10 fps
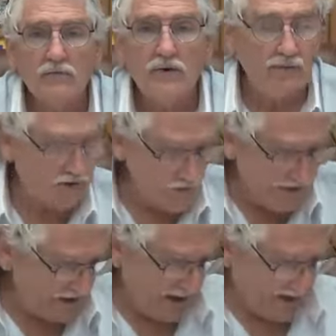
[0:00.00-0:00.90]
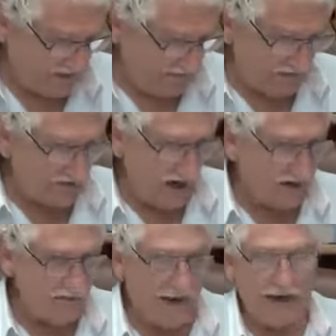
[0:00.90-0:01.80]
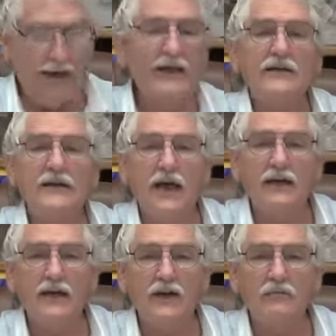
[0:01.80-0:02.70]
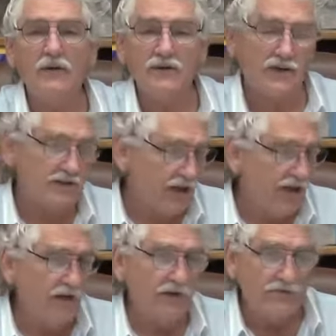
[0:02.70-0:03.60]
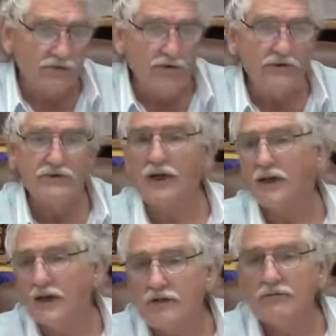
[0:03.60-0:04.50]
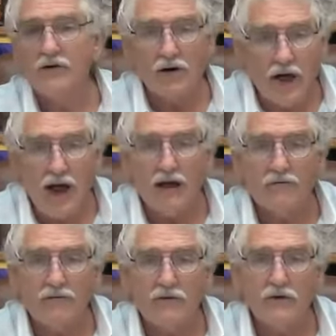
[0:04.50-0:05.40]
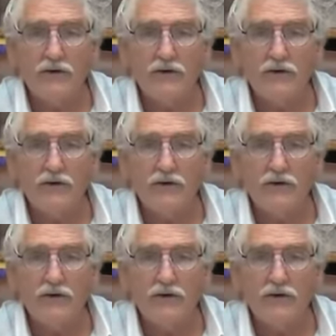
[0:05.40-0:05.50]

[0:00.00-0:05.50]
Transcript: Maybe we can't even talk about anything here but just eat your foods and live your life.